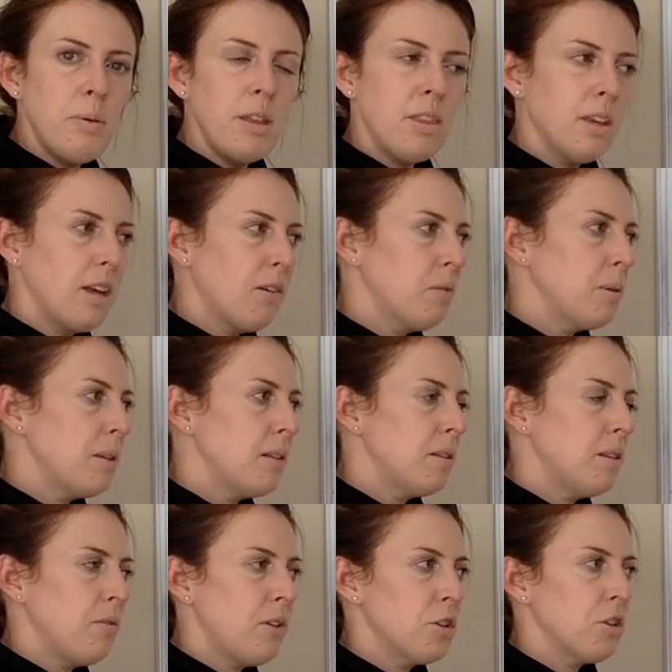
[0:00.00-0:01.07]
but
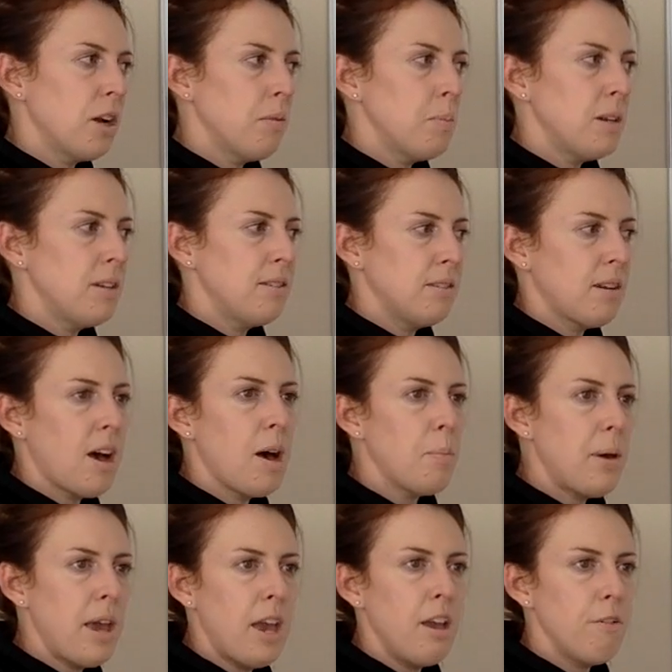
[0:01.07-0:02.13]
the federal government does
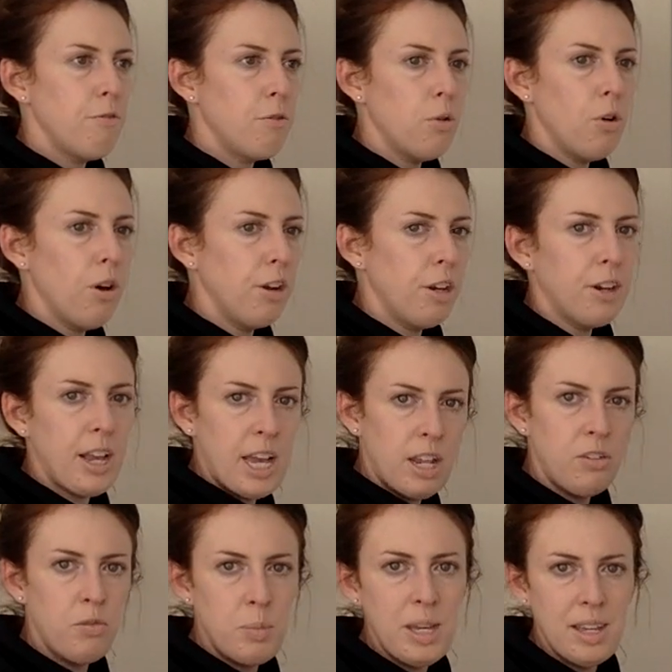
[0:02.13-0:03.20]
not pay for your
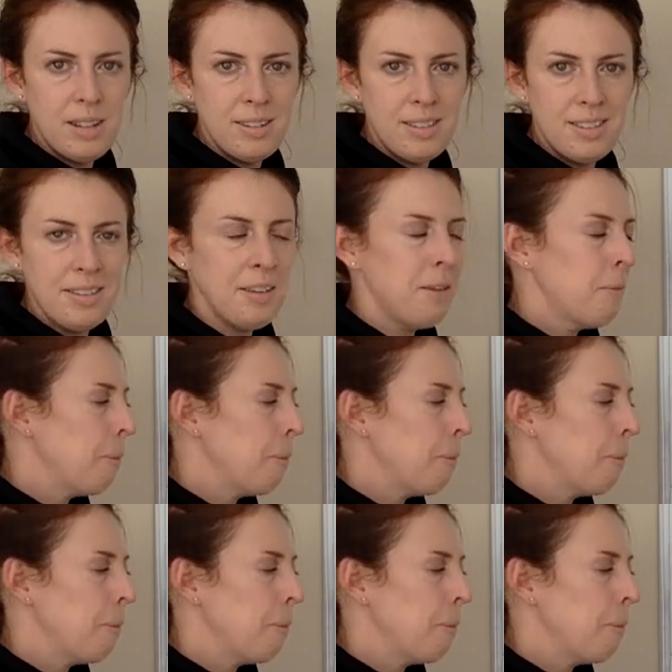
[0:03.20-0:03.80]
can of beans?